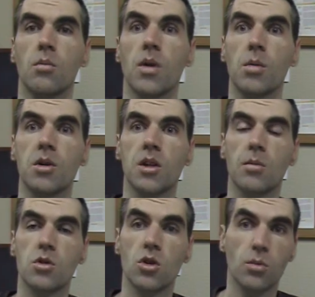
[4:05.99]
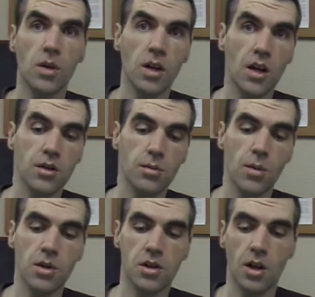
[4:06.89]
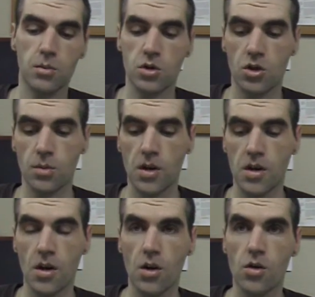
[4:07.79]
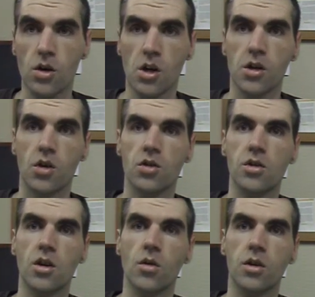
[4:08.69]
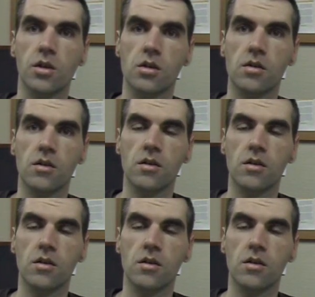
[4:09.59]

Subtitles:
Maybe some should be yes, maybe some should be no. Don't just go and